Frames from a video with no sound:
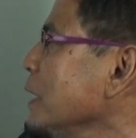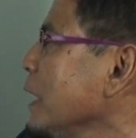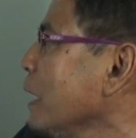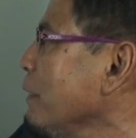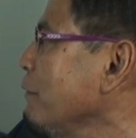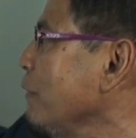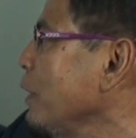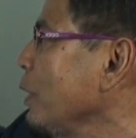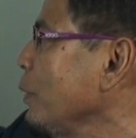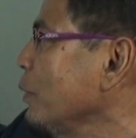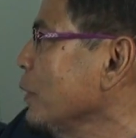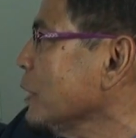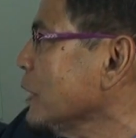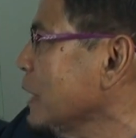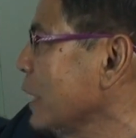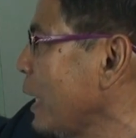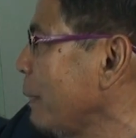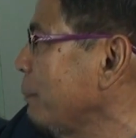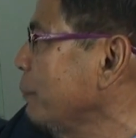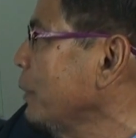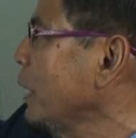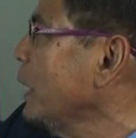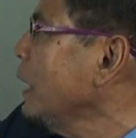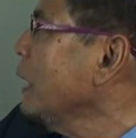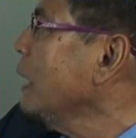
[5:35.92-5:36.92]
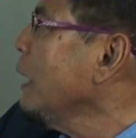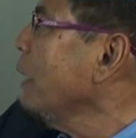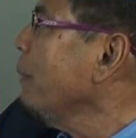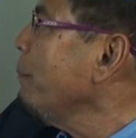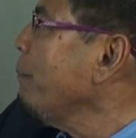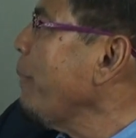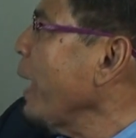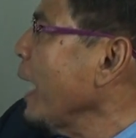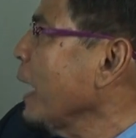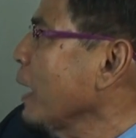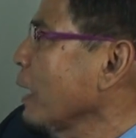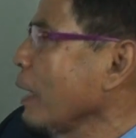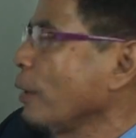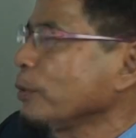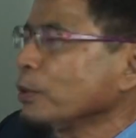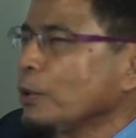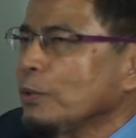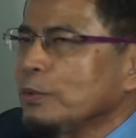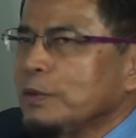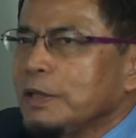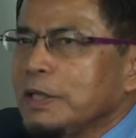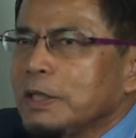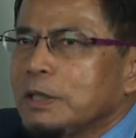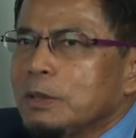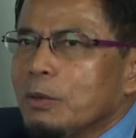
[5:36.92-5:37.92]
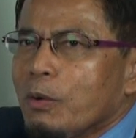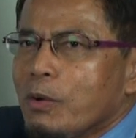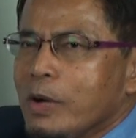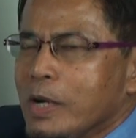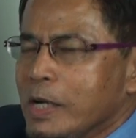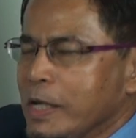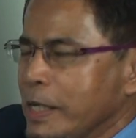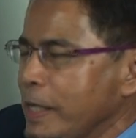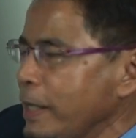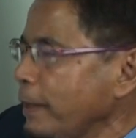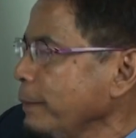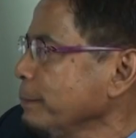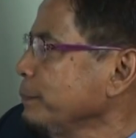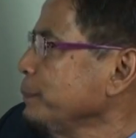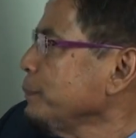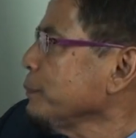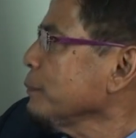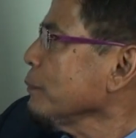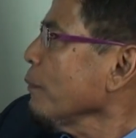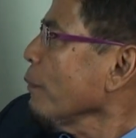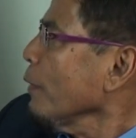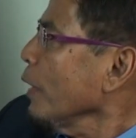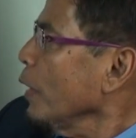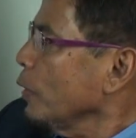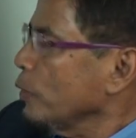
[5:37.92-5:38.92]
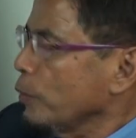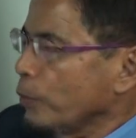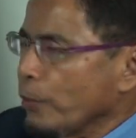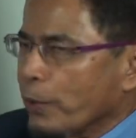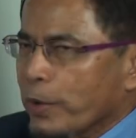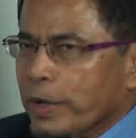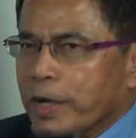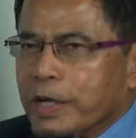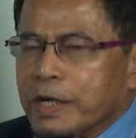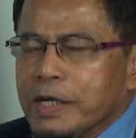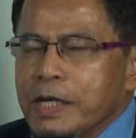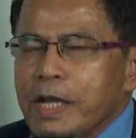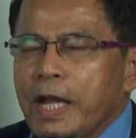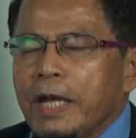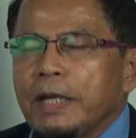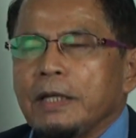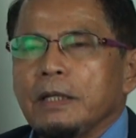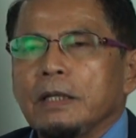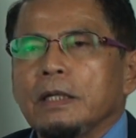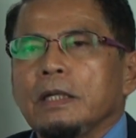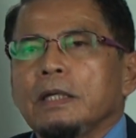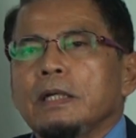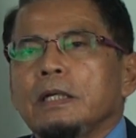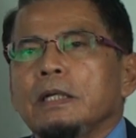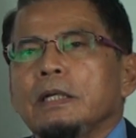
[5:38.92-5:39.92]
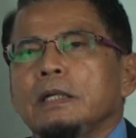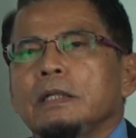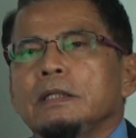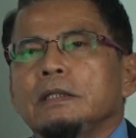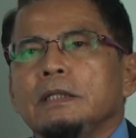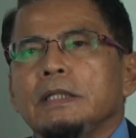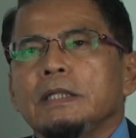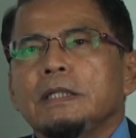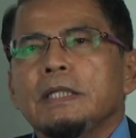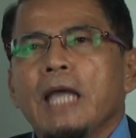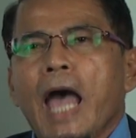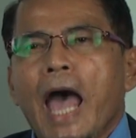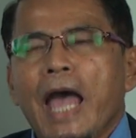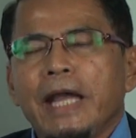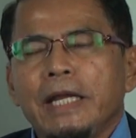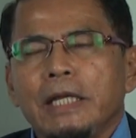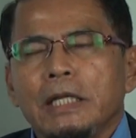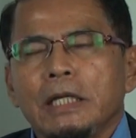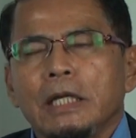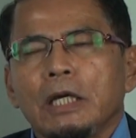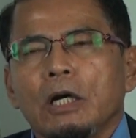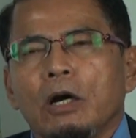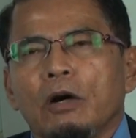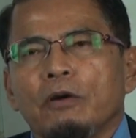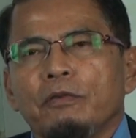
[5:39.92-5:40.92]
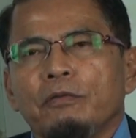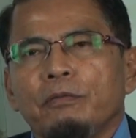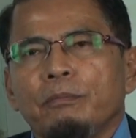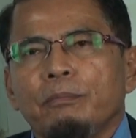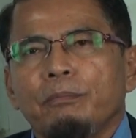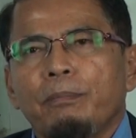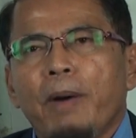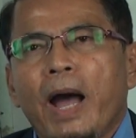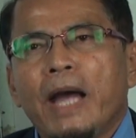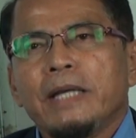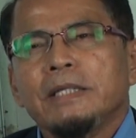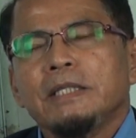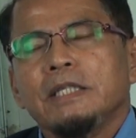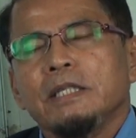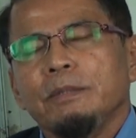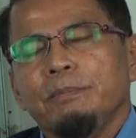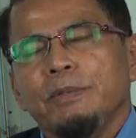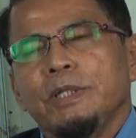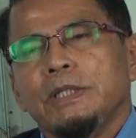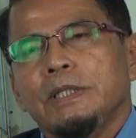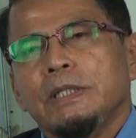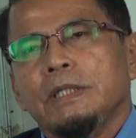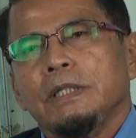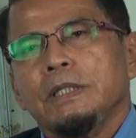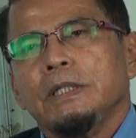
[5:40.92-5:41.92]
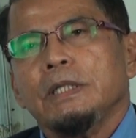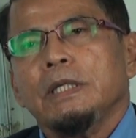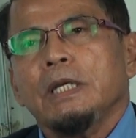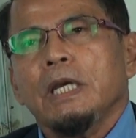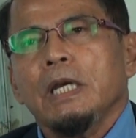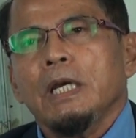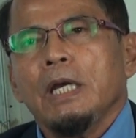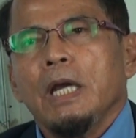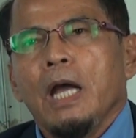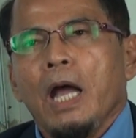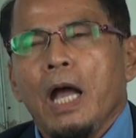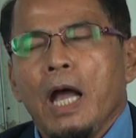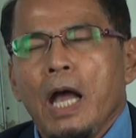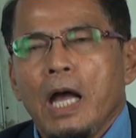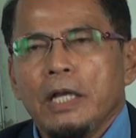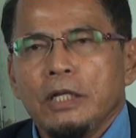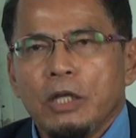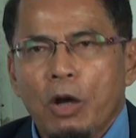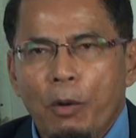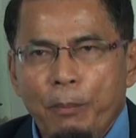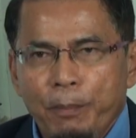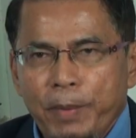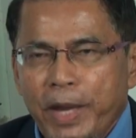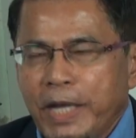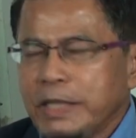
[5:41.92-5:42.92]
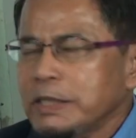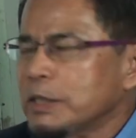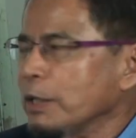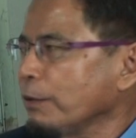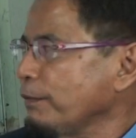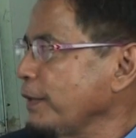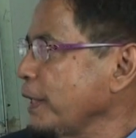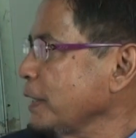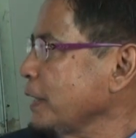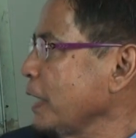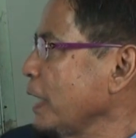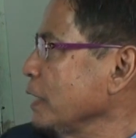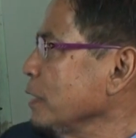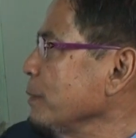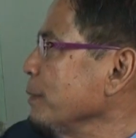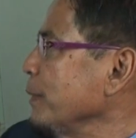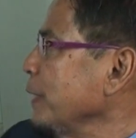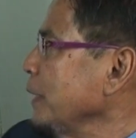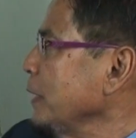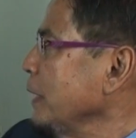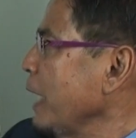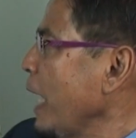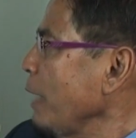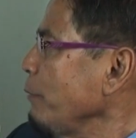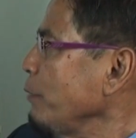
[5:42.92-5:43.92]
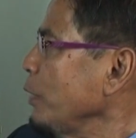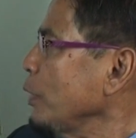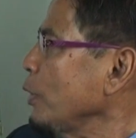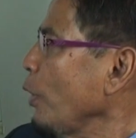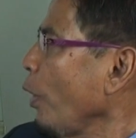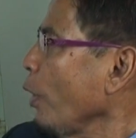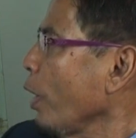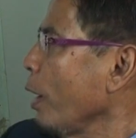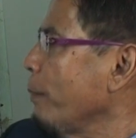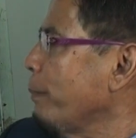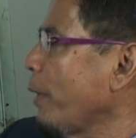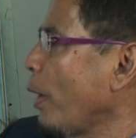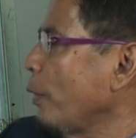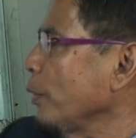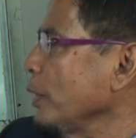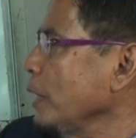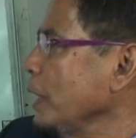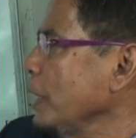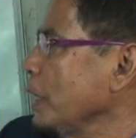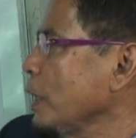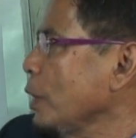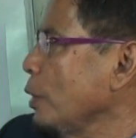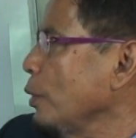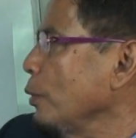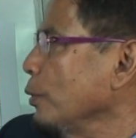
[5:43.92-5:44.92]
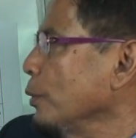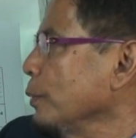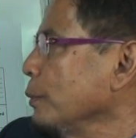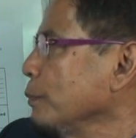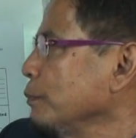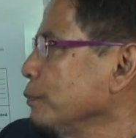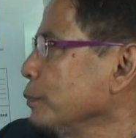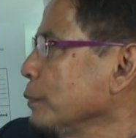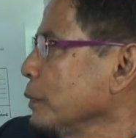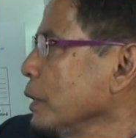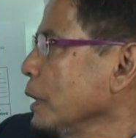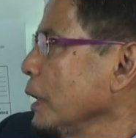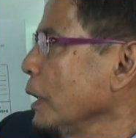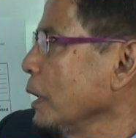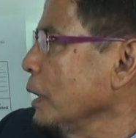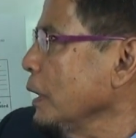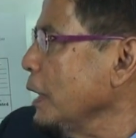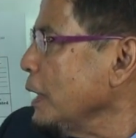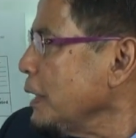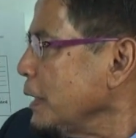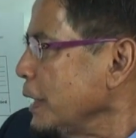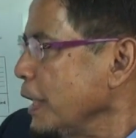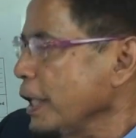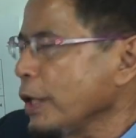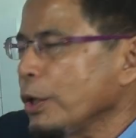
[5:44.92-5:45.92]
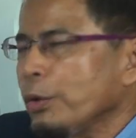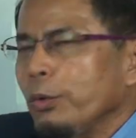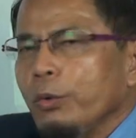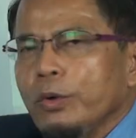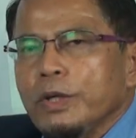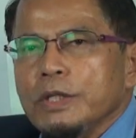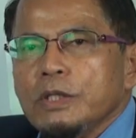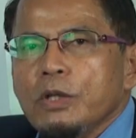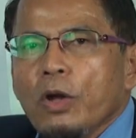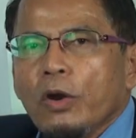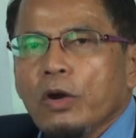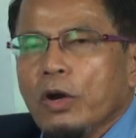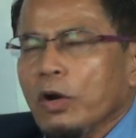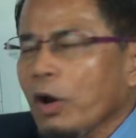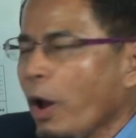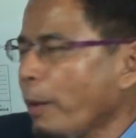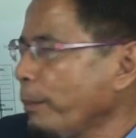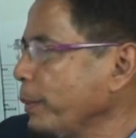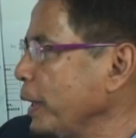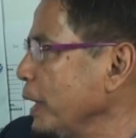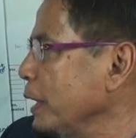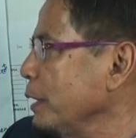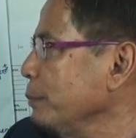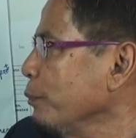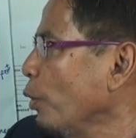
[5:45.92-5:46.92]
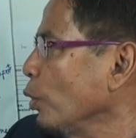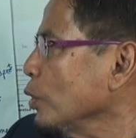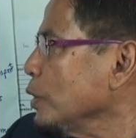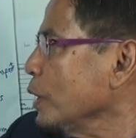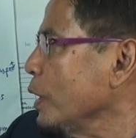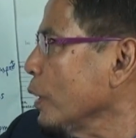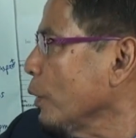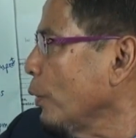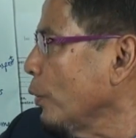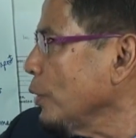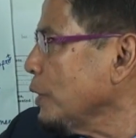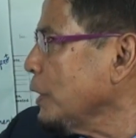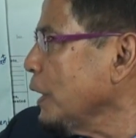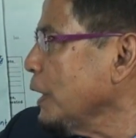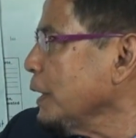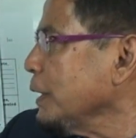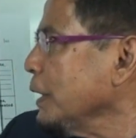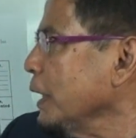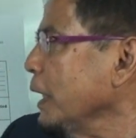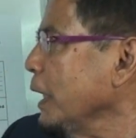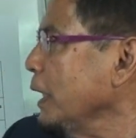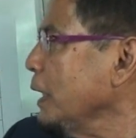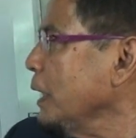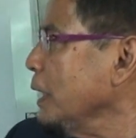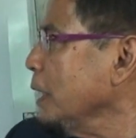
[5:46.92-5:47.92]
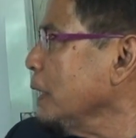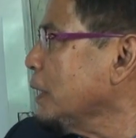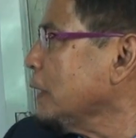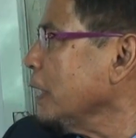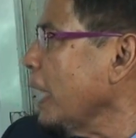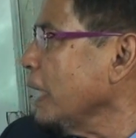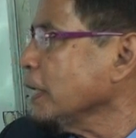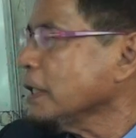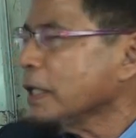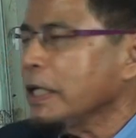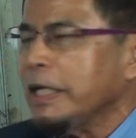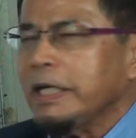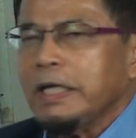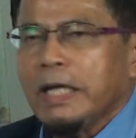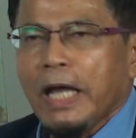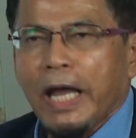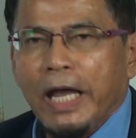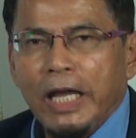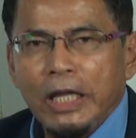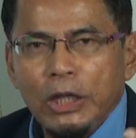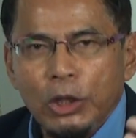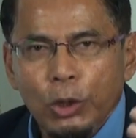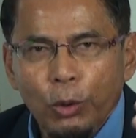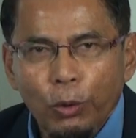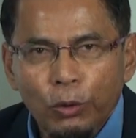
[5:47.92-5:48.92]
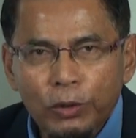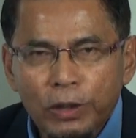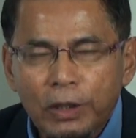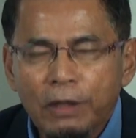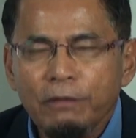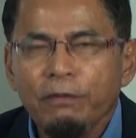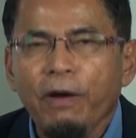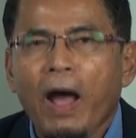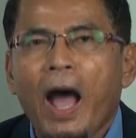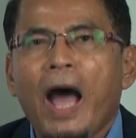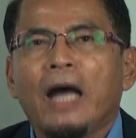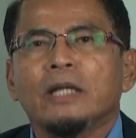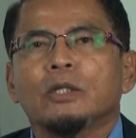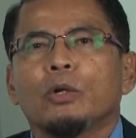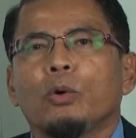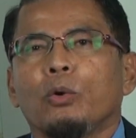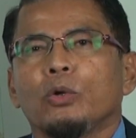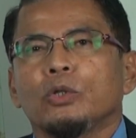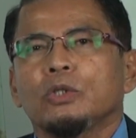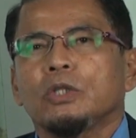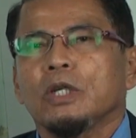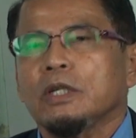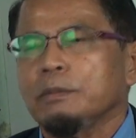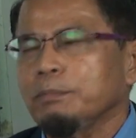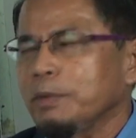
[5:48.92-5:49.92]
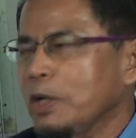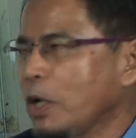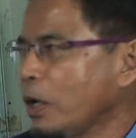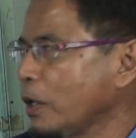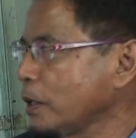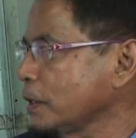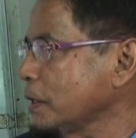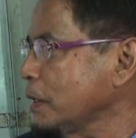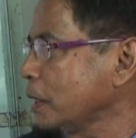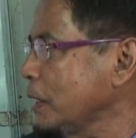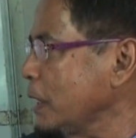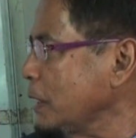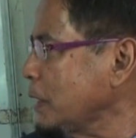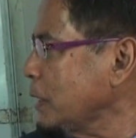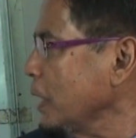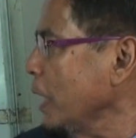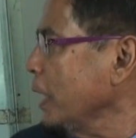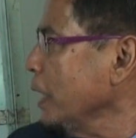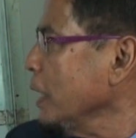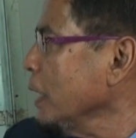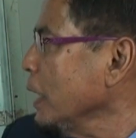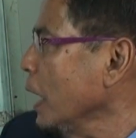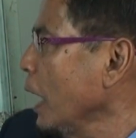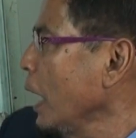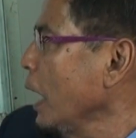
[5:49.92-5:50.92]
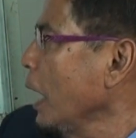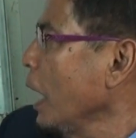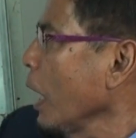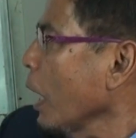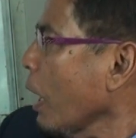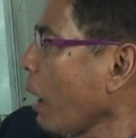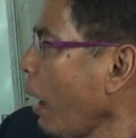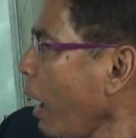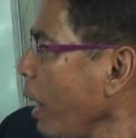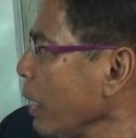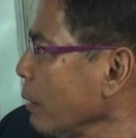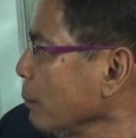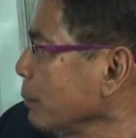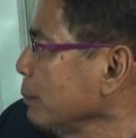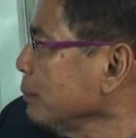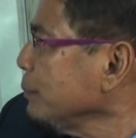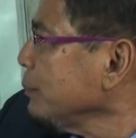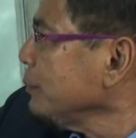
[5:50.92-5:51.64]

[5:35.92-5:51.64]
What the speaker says: giving you some background to this only, to create this idea of Pi-CBT domains of assessment. Then we talk about EQ. This EQ is not a normal emotional quotient. It is actually the intuitive heart quotient, because this qalb,